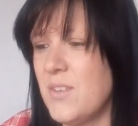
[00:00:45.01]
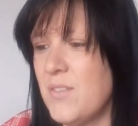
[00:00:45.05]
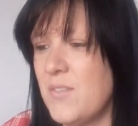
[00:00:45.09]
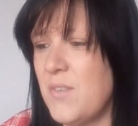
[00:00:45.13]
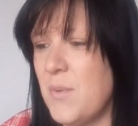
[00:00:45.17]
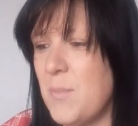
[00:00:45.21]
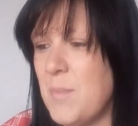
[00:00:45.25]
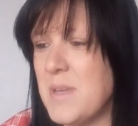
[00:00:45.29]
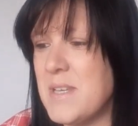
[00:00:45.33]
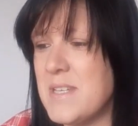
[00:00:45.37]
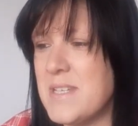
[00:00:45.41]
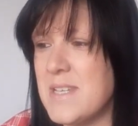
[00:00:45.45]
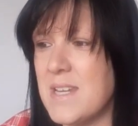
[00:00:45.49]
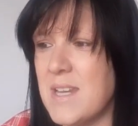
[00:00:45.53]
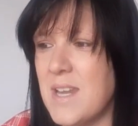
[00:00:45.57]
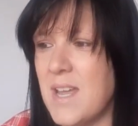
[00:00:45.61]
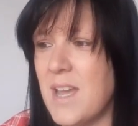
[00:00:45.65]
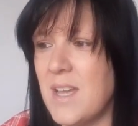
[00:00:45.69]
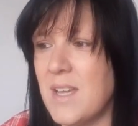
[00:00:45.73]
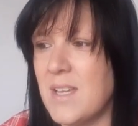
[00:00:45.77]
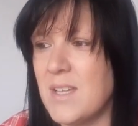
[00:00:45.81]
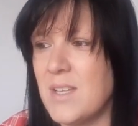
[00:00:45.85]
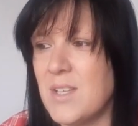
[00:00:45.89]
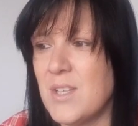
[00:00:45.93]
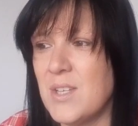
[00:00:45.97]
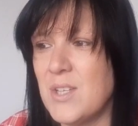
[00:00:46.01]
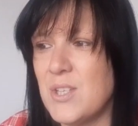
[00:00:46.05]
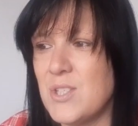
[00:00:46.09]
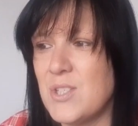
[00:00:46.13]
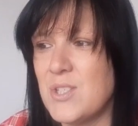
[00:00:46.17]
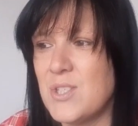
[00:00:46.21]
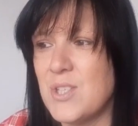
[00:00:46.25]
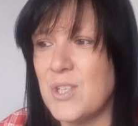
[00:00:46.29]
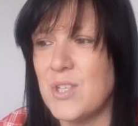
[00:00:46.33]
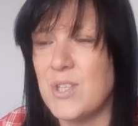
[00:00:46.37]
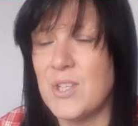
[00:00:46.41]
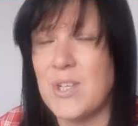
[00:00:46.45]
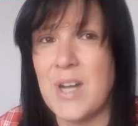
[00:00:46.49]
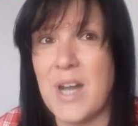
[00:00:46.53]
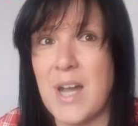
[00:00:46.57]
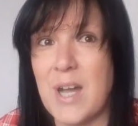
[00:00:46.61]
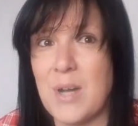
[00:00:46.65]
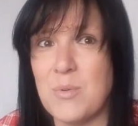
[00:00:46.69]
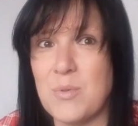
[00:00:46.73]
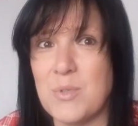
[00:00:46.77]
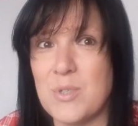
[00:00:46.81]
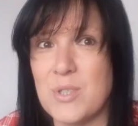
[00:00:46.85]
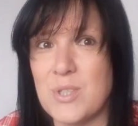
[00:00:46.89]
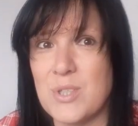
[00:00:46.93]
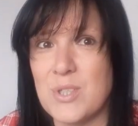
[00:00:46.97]
for my dinner, so I
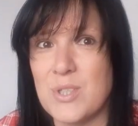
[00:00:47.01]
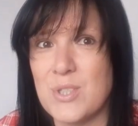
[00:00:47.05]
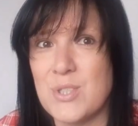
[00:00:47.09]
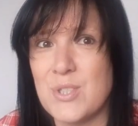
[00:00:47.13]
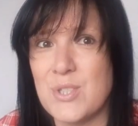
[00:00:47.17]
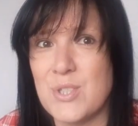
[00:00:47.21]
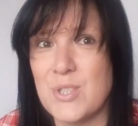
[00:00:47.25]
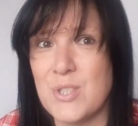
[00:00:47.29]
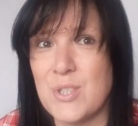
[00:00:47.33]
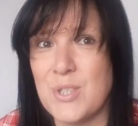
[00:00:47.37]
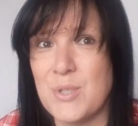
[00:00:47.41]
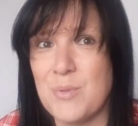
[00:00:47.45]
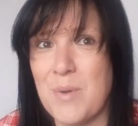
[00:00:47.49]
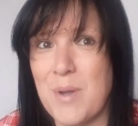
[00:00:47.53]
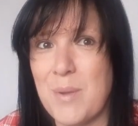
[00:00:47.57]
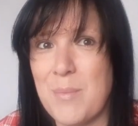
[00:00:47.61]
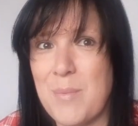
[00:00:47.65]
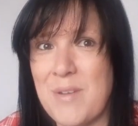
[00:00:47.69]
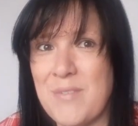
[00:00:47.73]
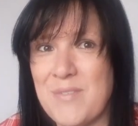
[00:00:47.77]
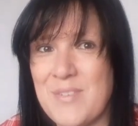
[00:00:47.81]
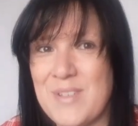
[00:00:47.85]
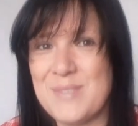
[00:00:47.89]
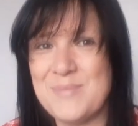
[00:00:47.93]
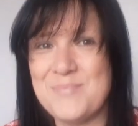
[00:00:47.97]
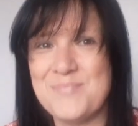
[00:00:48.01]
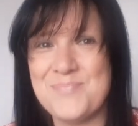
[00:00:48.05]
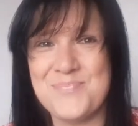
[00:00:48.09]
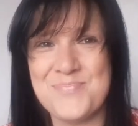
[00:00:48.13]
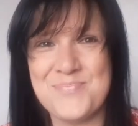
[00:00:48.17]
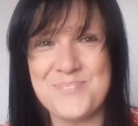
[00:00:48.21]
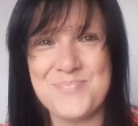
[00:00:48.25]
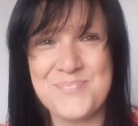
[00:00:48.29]
will show you what I'm having.